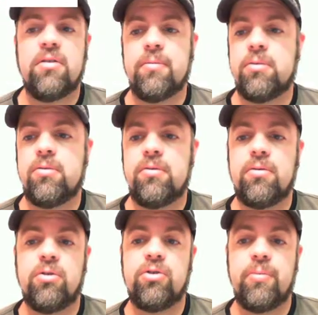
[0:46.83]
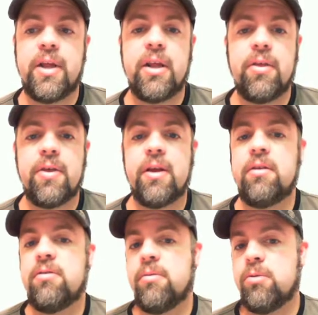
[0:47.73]
some social media
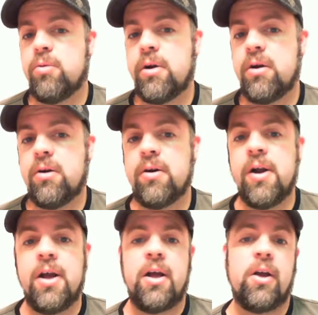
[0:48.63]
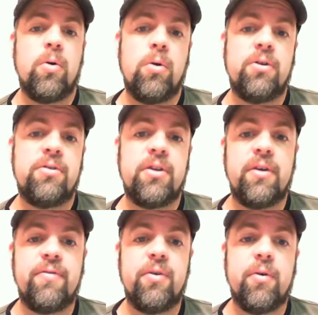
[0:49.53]
things, some Twitter. Of course,
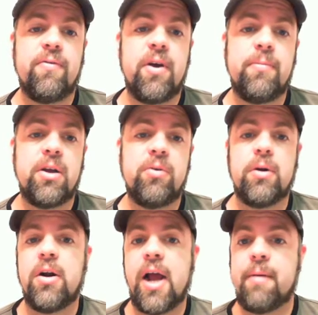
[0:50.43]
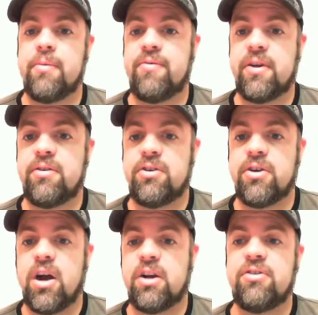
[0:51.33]
if you want to find me on Twitter, at Professor
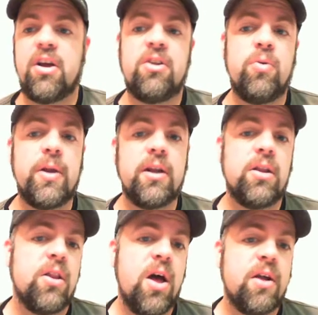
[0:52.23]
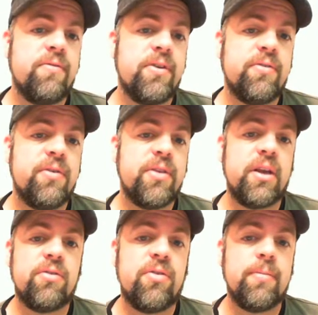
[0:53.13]
Josh, I tweeted a lot of different
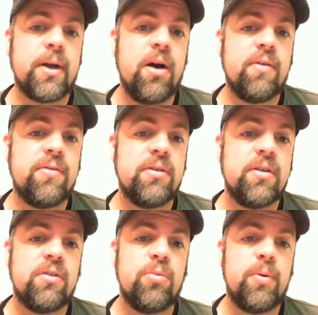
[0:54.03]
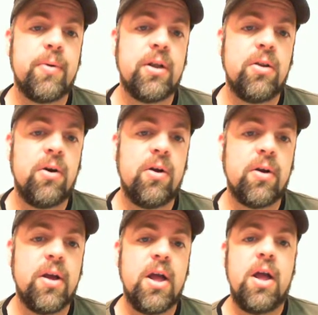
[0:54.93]
things from the conference as we went
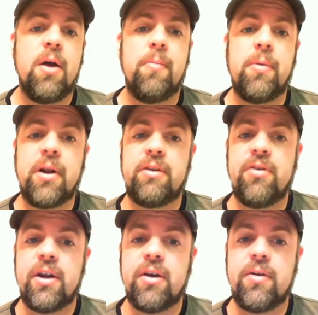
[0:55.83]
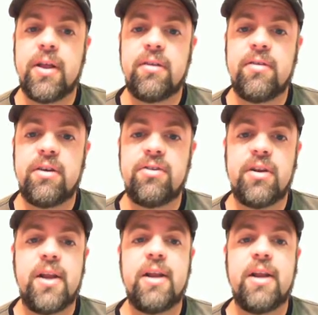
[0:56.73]
along. But I tried to go to that session